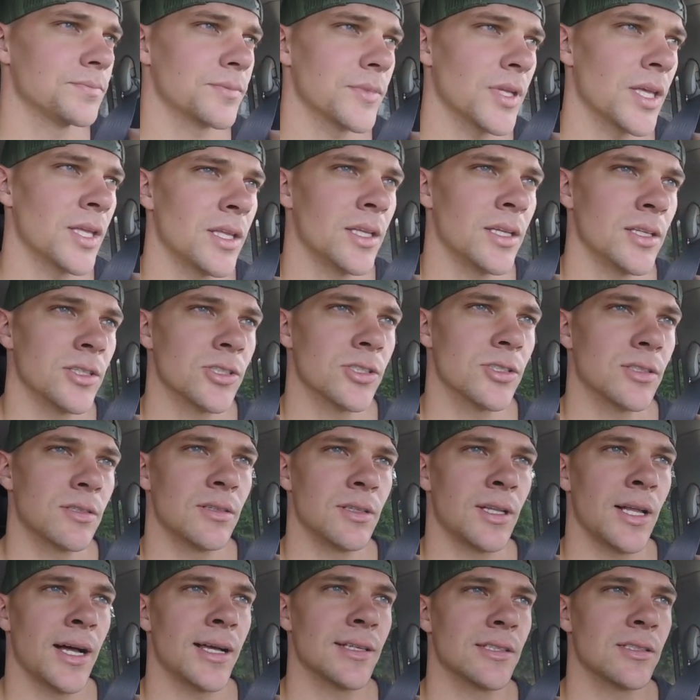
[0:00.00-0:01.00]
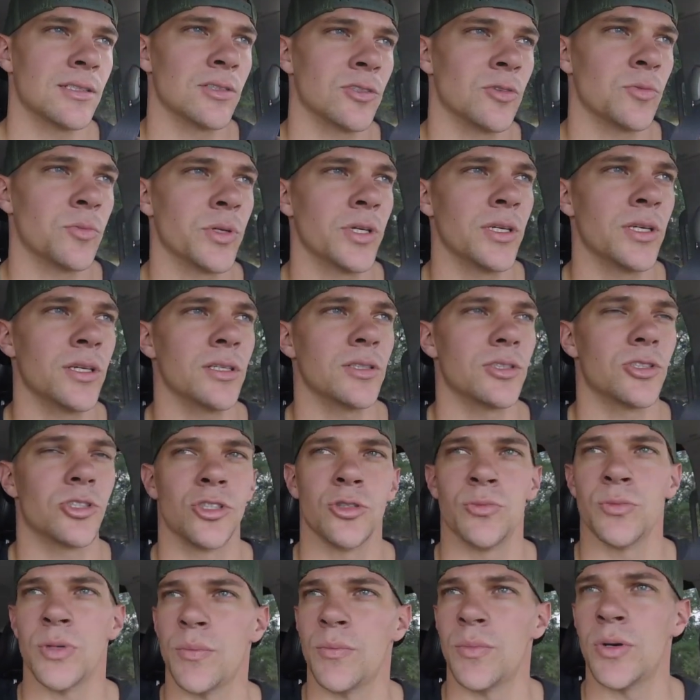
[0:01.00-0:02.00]
and then just glass a little bit, shoot
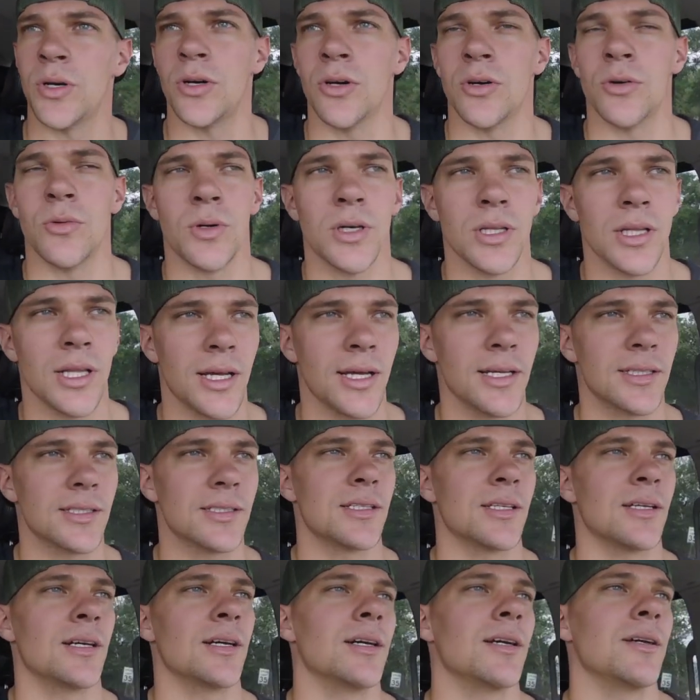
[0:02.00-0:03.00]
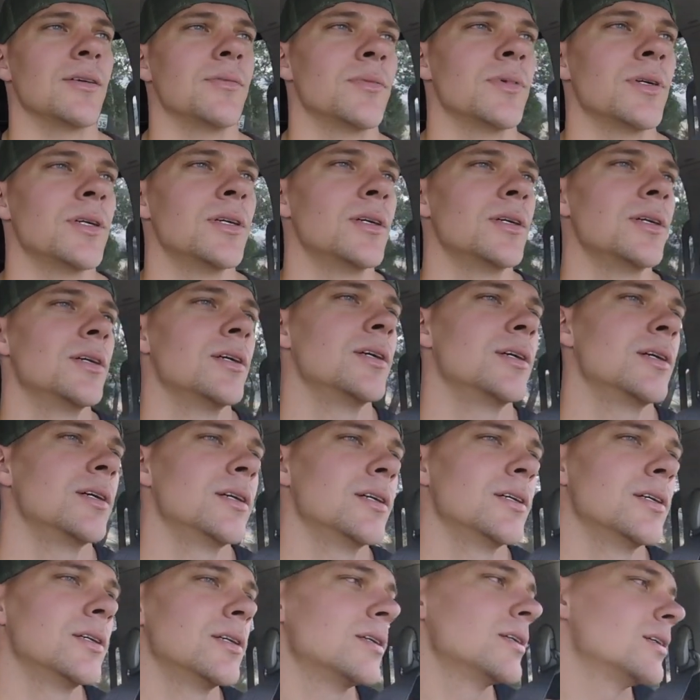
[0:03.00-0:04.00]
my bow one last time,
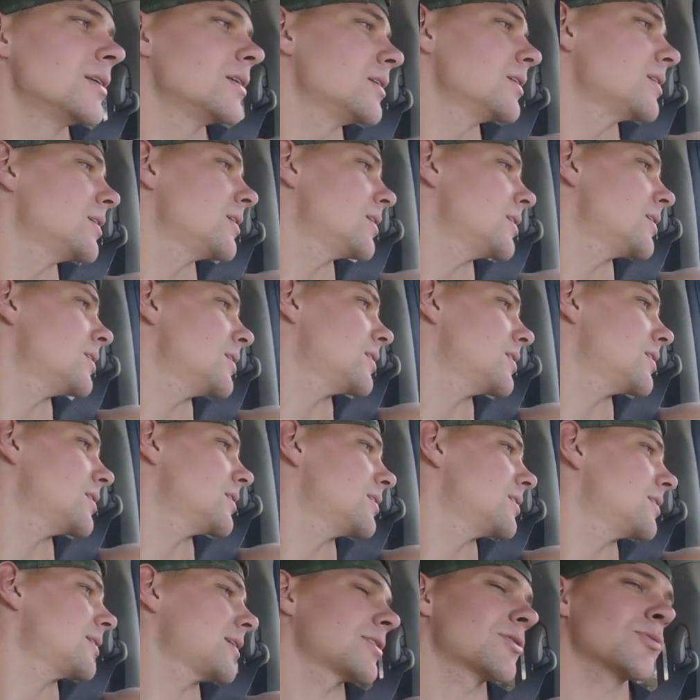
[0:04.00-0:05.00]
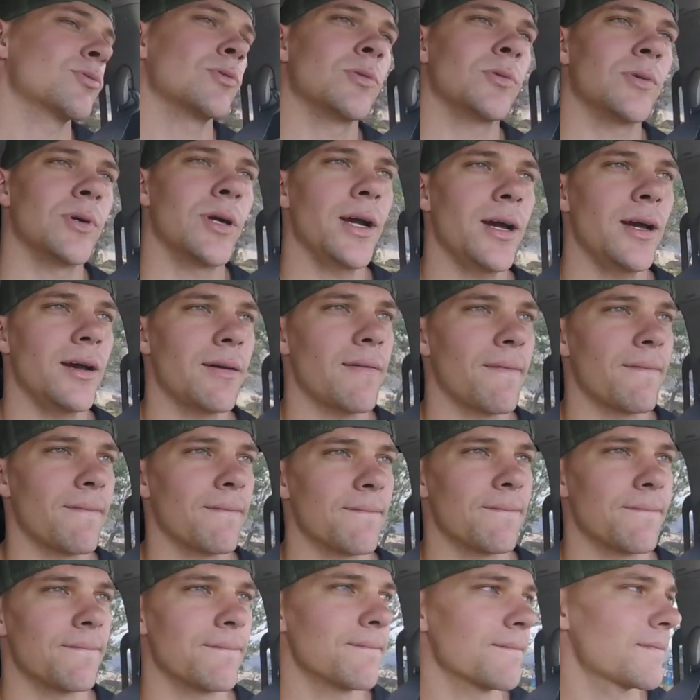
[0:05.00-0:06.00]
and that's where we're at.
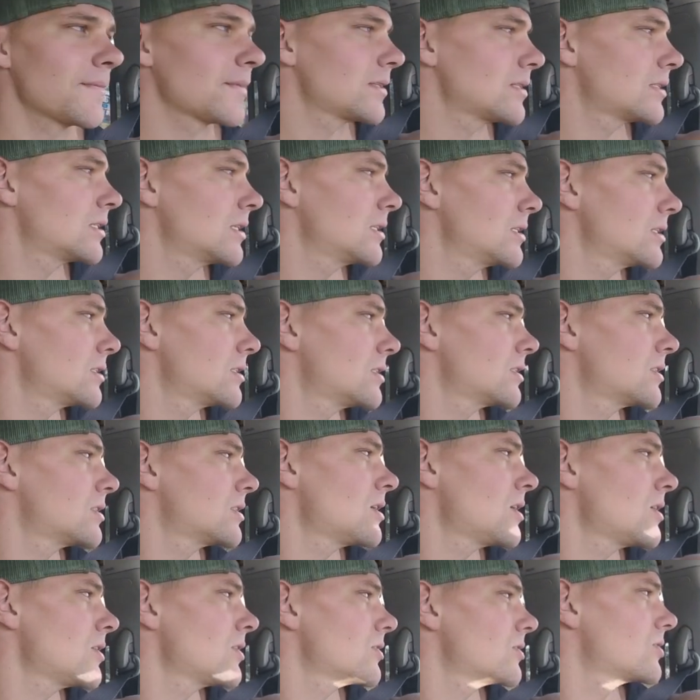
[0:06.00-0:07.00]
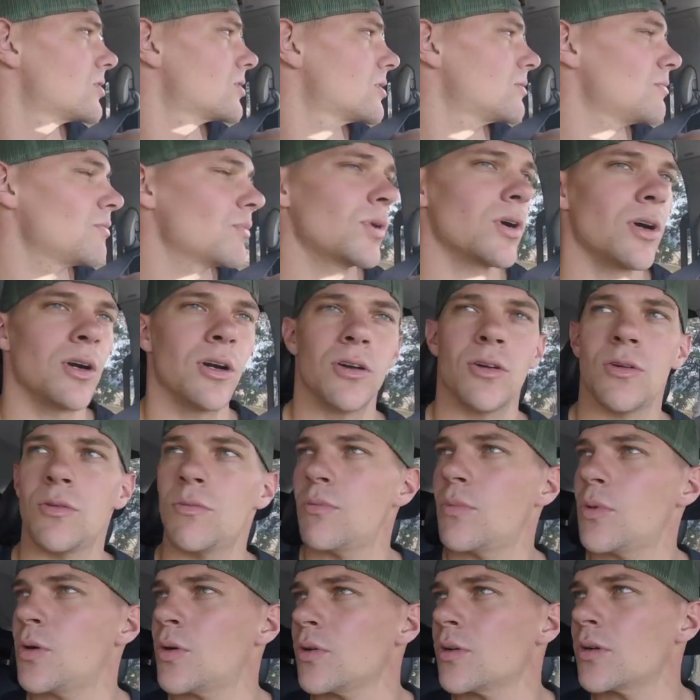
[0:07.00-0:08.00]
Season starts tomorrow
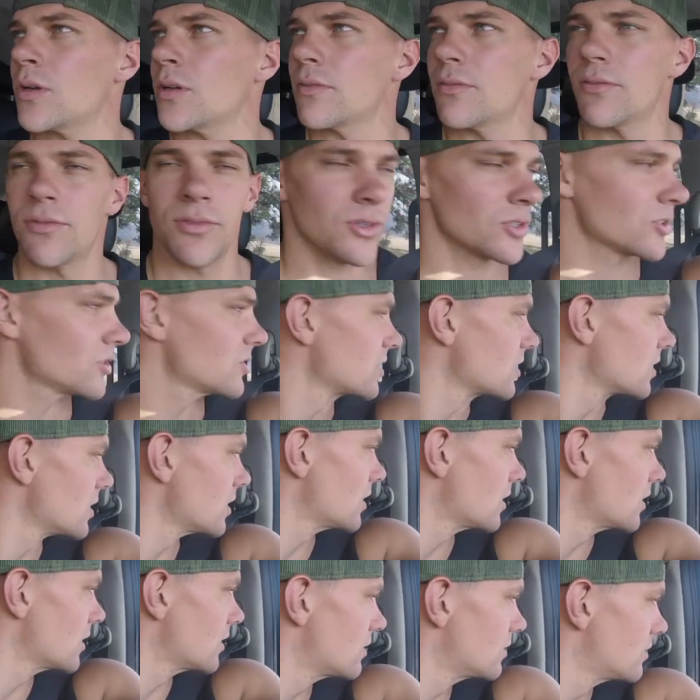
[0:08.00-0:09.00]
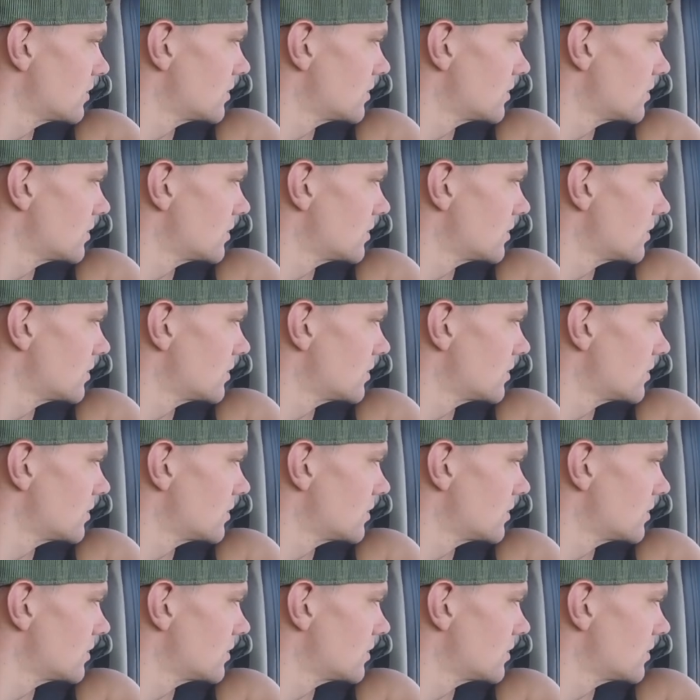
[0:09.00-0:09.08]
morning, first thing.